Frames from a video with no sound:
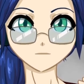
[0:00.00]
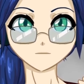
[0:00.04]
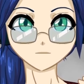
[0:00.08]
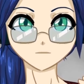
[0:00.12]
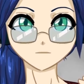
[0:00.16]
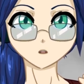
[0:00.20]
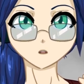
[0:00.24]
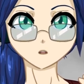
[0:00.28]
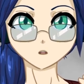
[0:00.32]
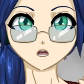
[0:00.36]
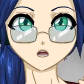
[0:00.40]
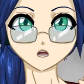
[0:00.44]

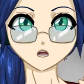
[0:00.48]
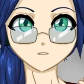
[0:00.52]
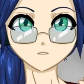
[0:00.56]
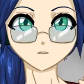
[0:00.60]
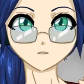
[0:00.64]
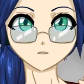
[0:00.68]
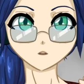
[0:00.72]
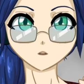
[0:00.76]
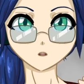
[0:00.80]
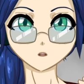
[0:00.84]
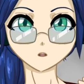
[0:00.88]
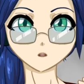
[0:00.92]
how these
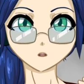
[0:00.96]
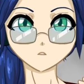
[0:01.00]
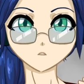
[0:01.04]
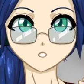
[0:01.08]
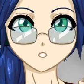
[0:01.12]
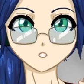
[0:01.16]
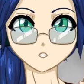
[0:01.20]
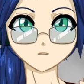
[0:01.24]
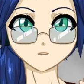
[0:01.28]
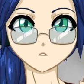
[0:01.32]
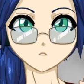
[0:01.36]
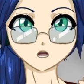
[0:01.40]
things have
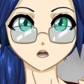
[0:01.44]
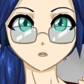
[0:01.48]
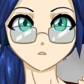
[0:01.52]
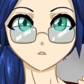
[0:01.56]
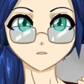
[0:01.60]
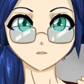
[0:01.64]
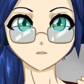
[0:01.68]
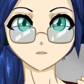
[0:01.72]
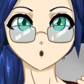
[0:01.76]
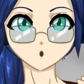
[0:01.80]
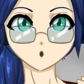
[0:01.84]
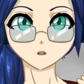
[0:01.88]
shifted for
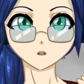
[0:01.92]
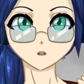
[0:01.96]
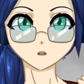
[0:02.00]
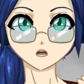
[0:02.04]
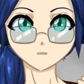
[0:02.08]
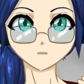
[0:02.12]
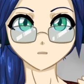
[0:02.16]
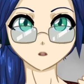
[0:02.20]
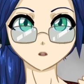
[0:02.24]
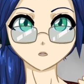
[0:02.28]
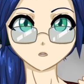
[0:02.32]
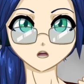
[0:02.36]
your
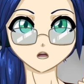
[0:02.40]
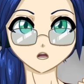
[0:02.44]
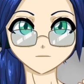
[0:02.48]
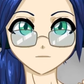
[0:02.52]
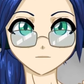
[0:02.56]
character,